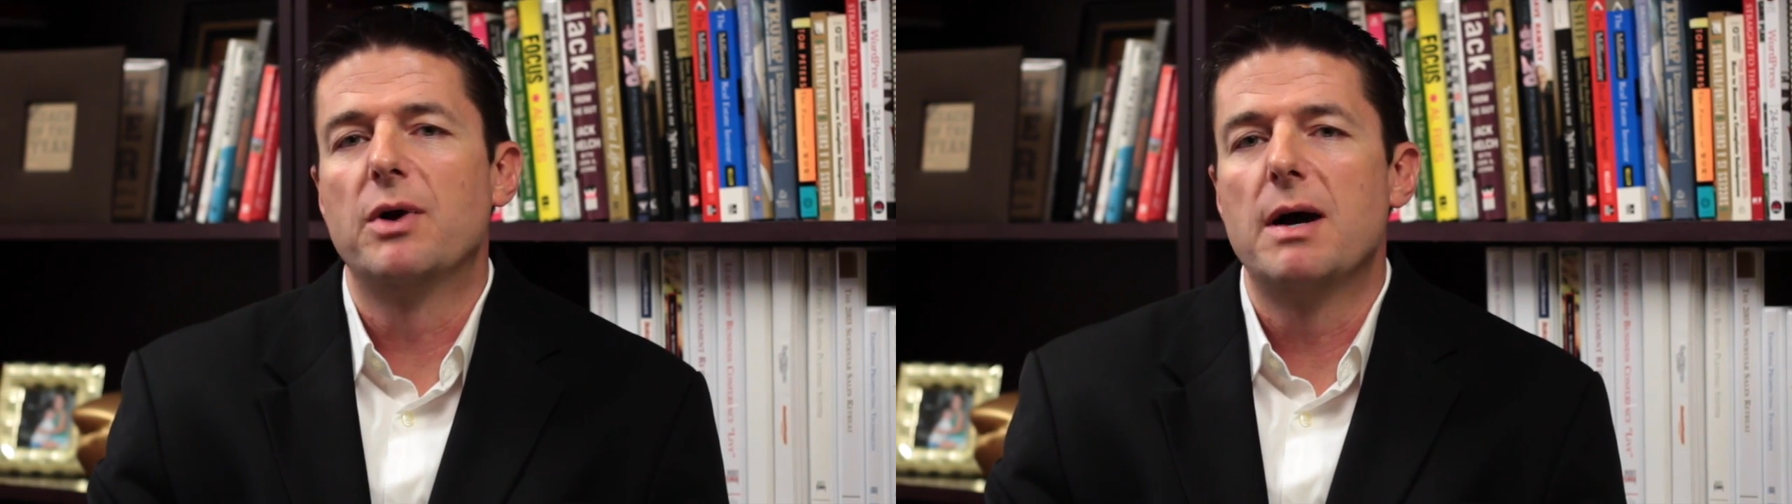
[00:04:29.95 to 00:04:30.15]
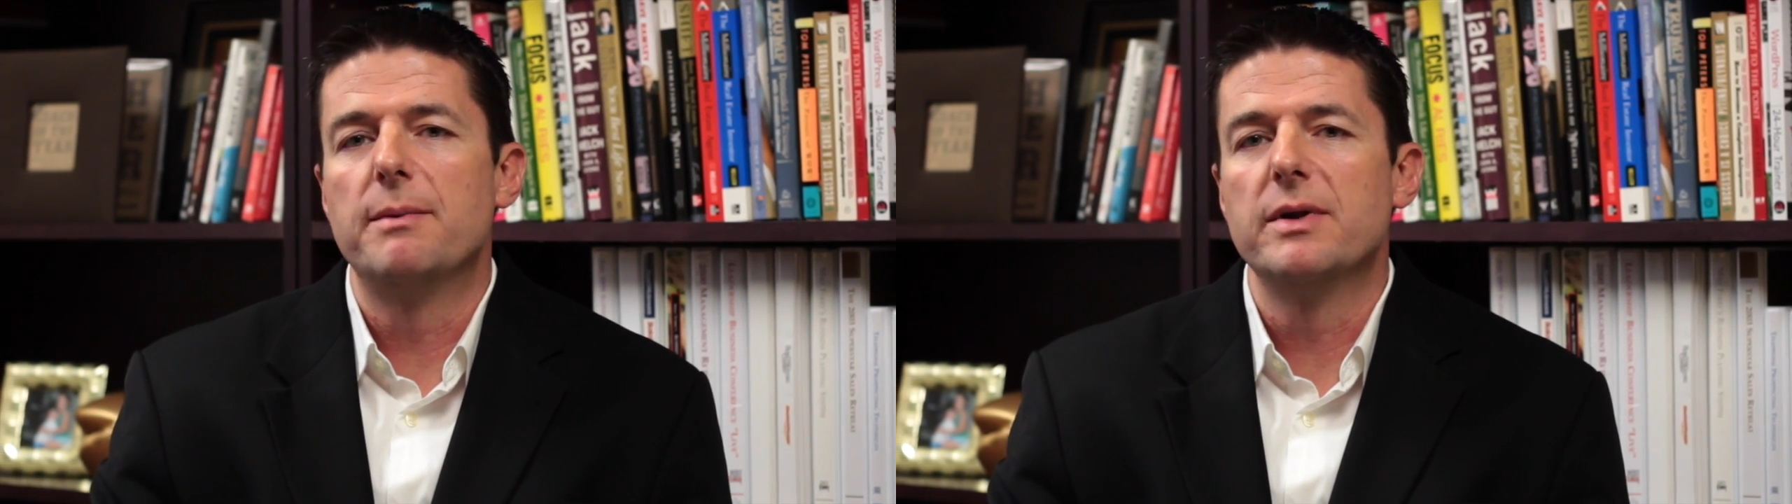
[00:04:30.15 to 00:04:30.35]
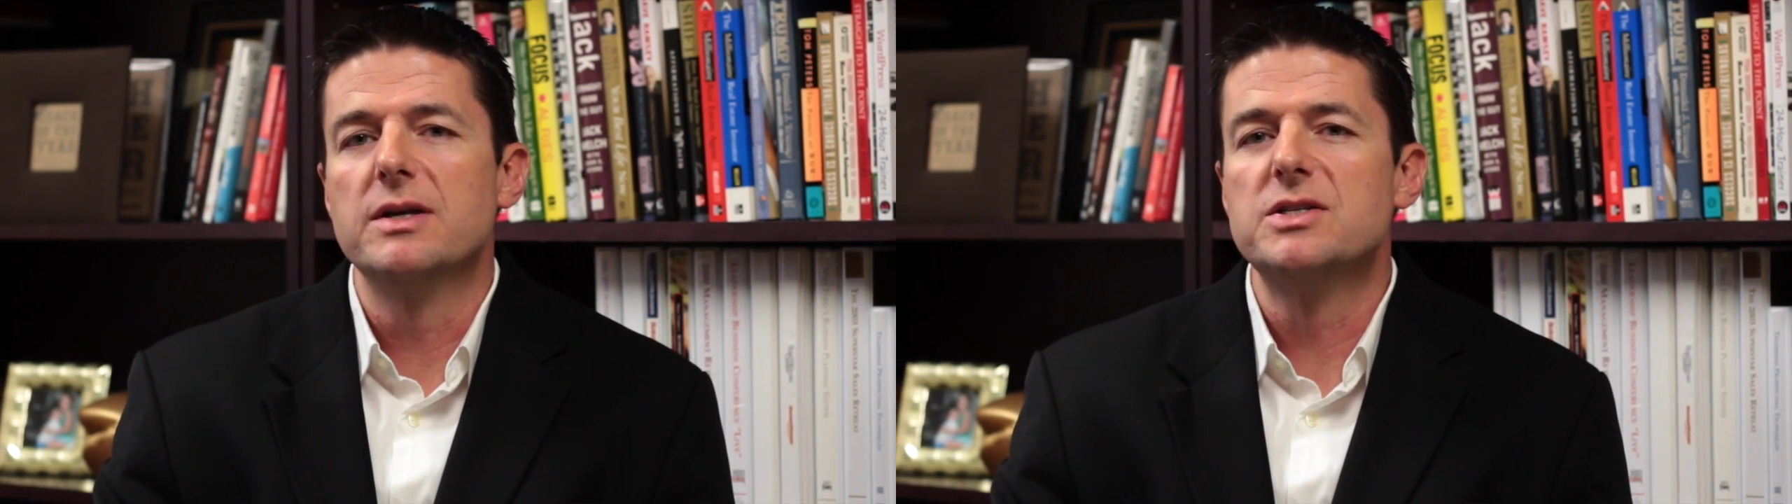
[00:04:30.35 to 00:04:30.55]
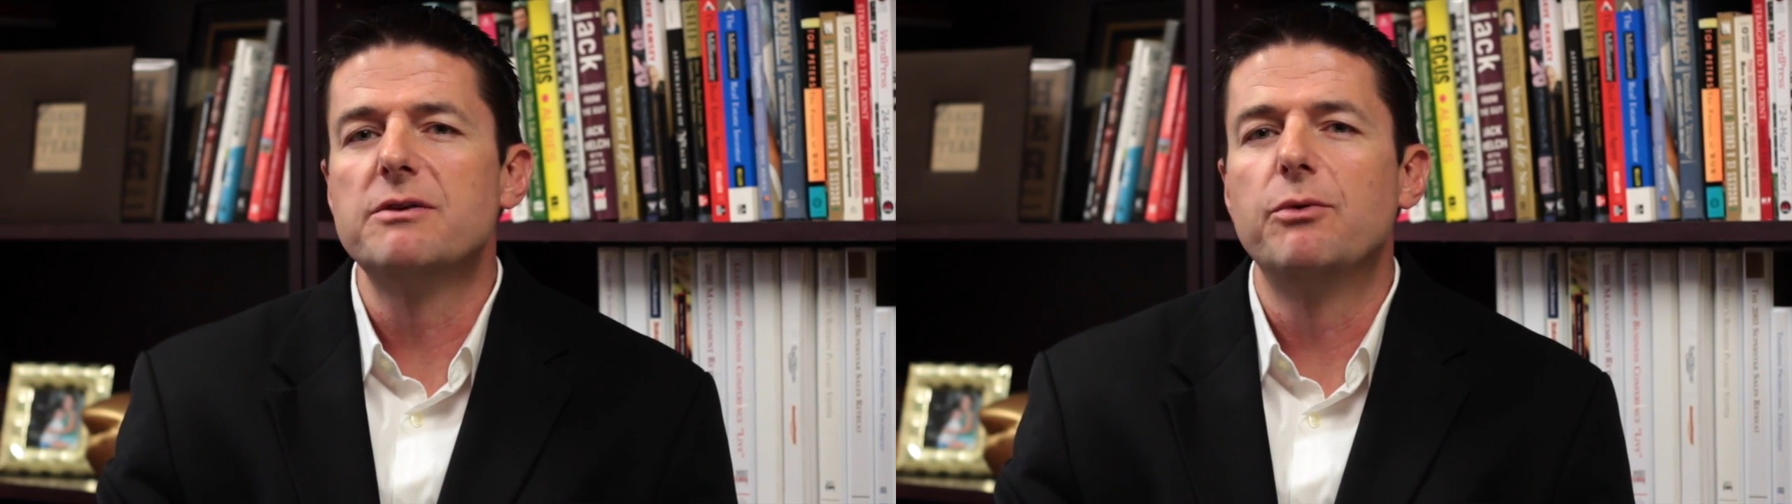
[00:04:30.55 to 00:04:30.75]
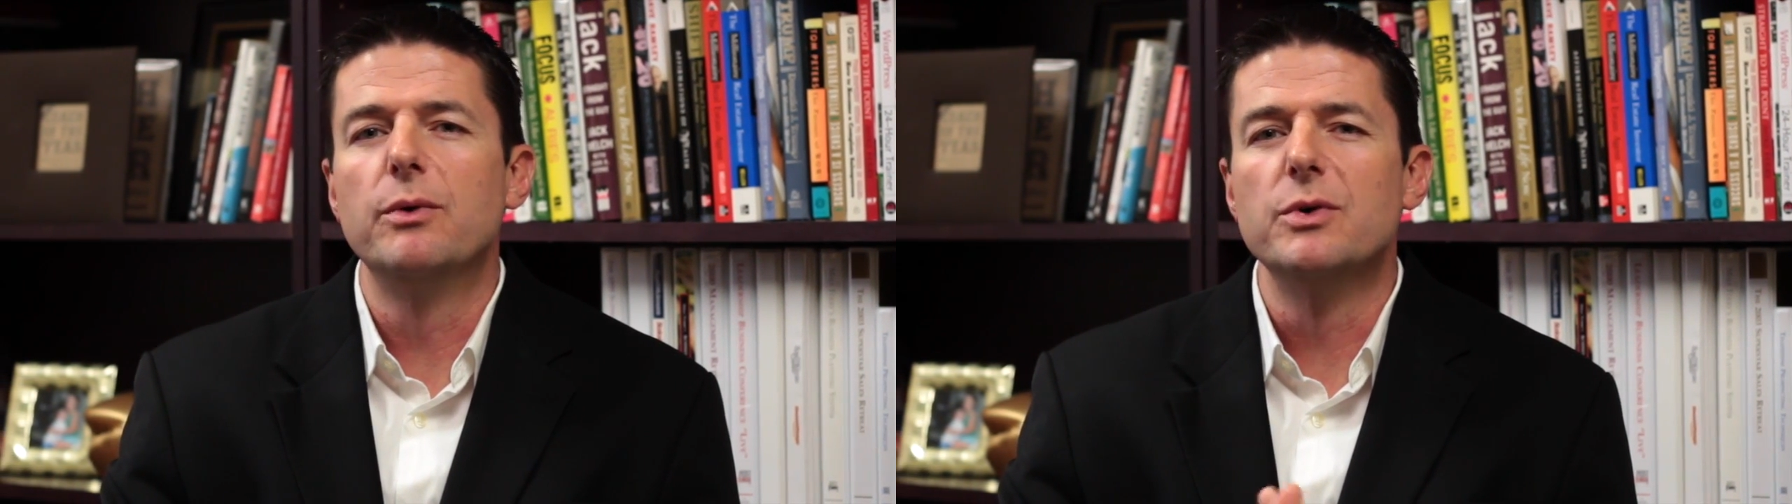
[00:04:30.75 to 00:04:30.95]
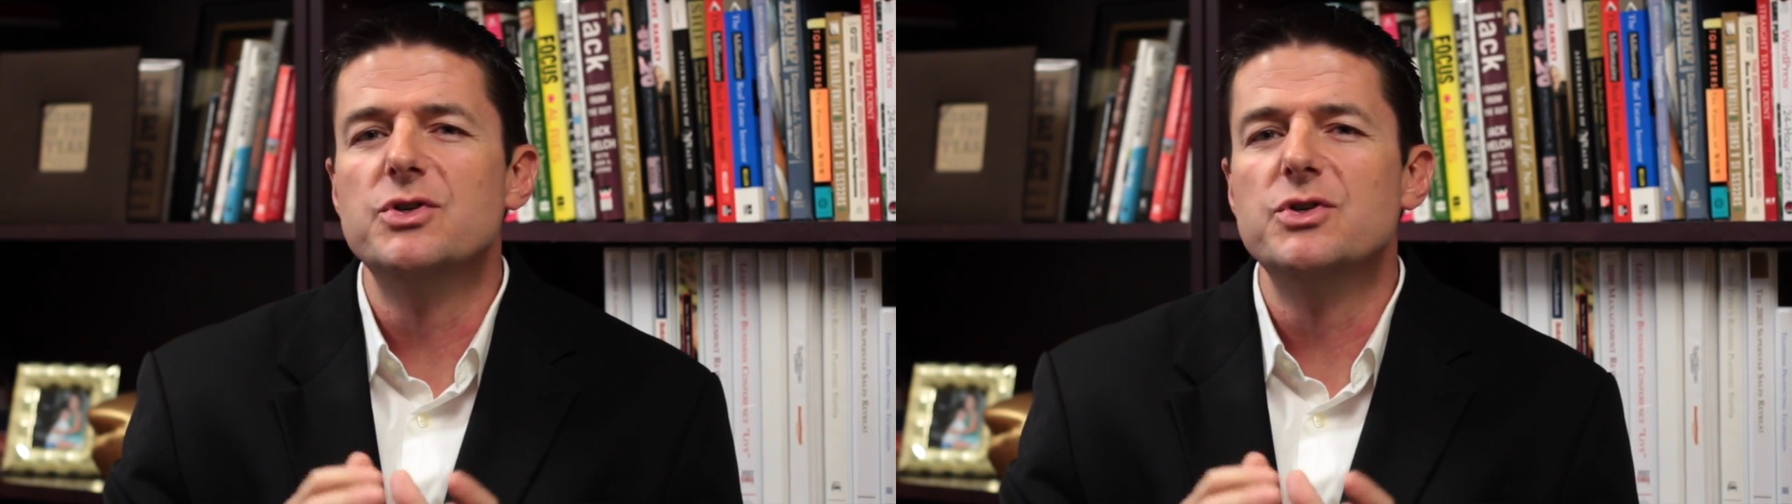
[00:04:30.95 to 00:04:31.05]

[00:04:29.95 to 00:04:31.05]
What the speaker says: property as if we were